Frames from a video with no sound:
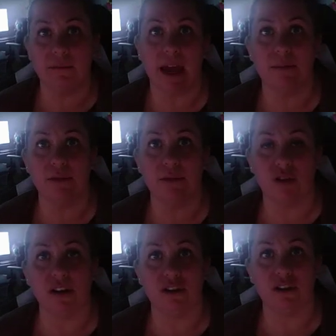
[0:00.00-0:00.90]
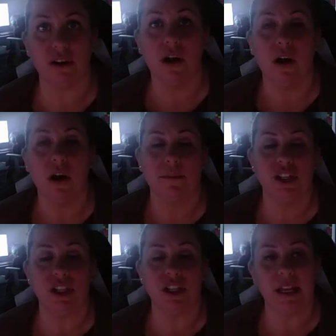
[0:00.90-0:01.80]
type structure or
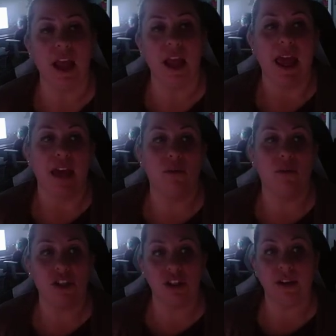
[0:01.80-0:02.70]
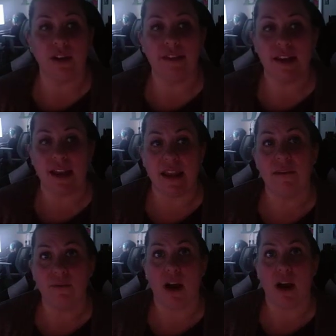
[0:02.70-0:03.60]
machine in order to look at the
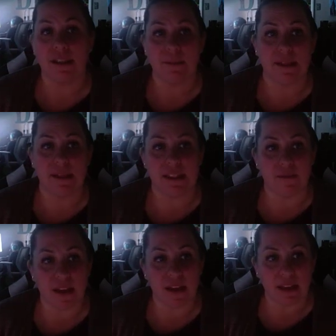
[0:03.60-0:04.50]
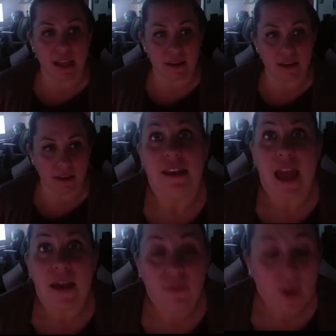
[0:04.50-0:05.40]
nephron specifically.
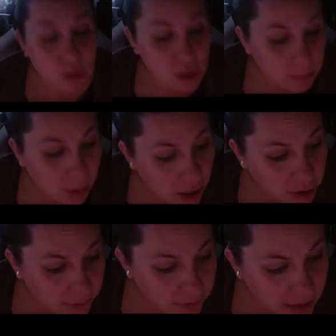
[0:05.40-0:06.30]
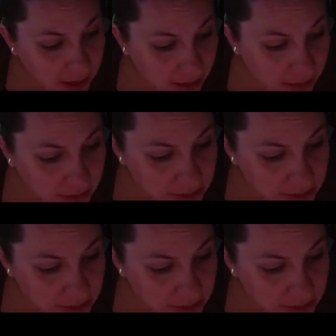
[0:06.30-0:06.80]
Nephrotomography, and